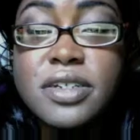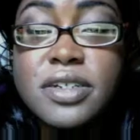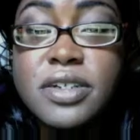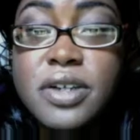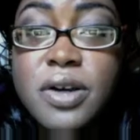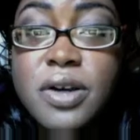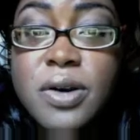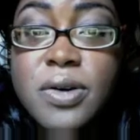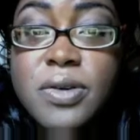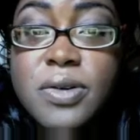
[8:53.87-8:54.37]

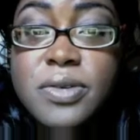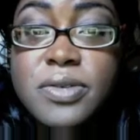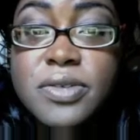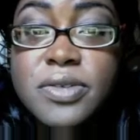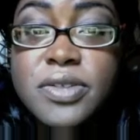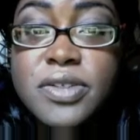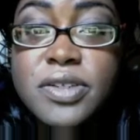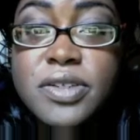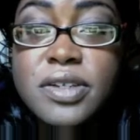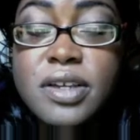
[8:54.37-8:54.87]

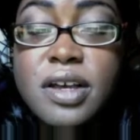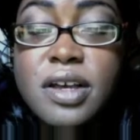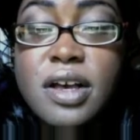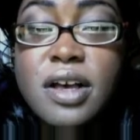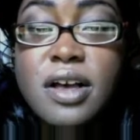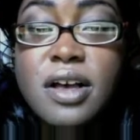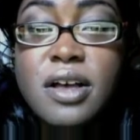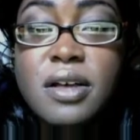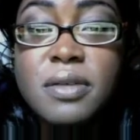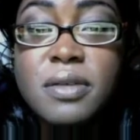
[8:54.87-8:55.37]
codes,
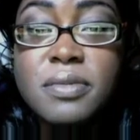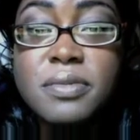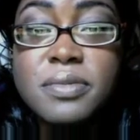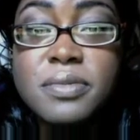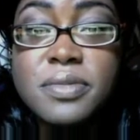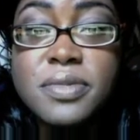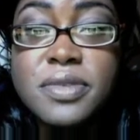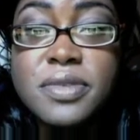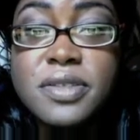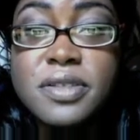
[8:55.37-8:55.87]

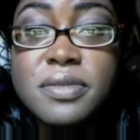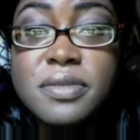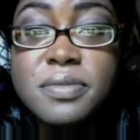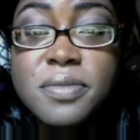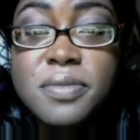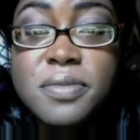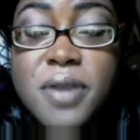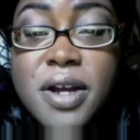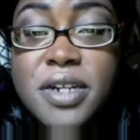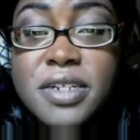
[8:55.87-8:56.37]
um, the
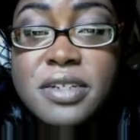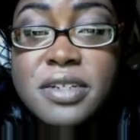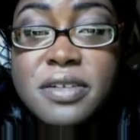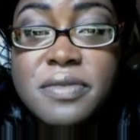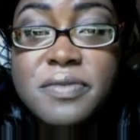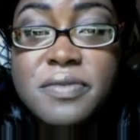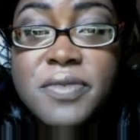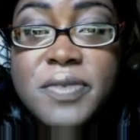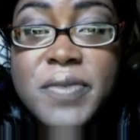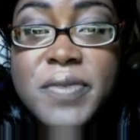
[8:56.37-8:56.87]
product
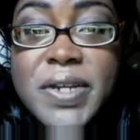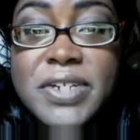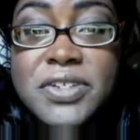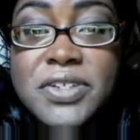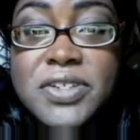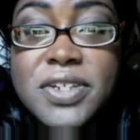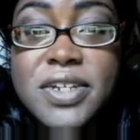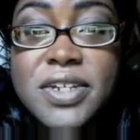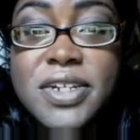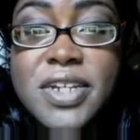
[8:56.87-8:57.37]

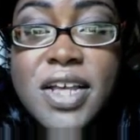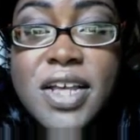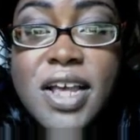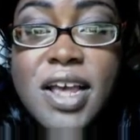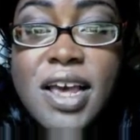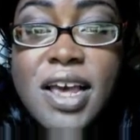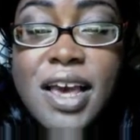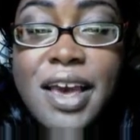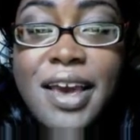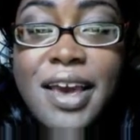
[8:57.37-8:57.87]
information,
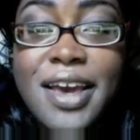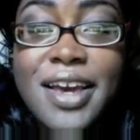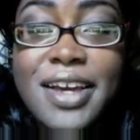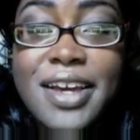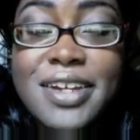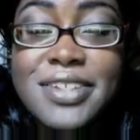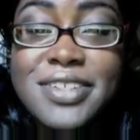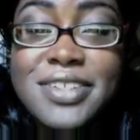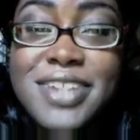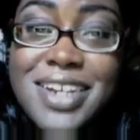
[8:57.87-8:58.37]

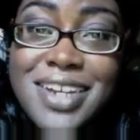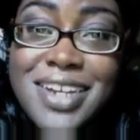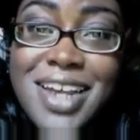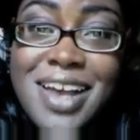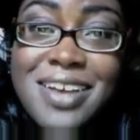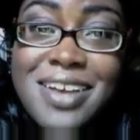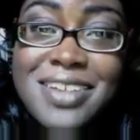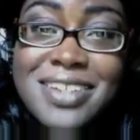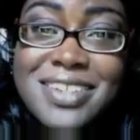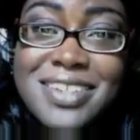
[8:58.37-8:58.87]
and check it
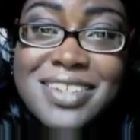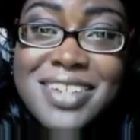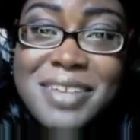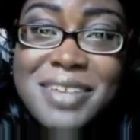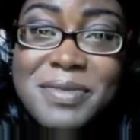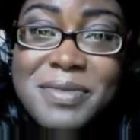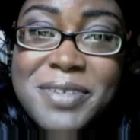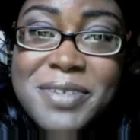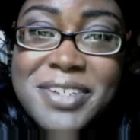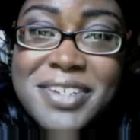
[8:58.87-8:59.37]
out and
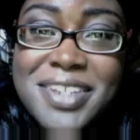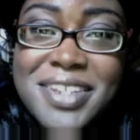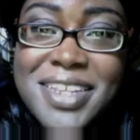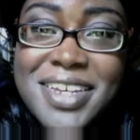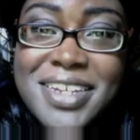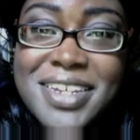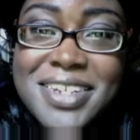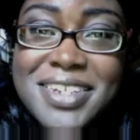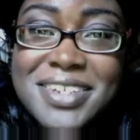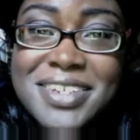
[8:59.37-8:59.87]
tell me what you
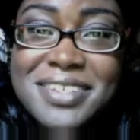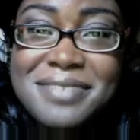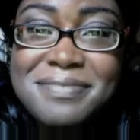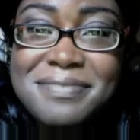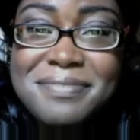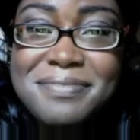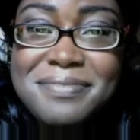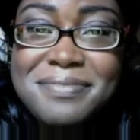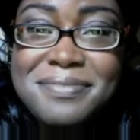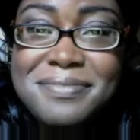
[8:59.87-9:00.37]
think.
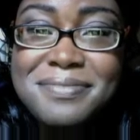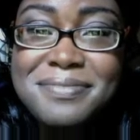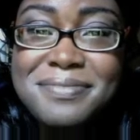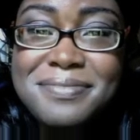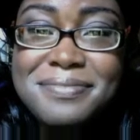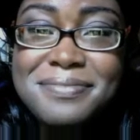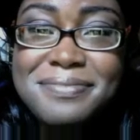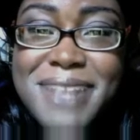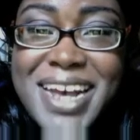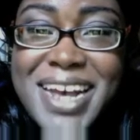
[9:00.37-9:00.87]

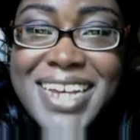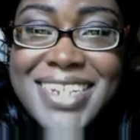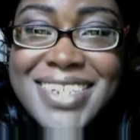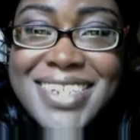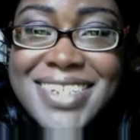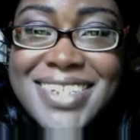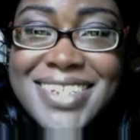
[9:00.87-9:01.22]
Bye.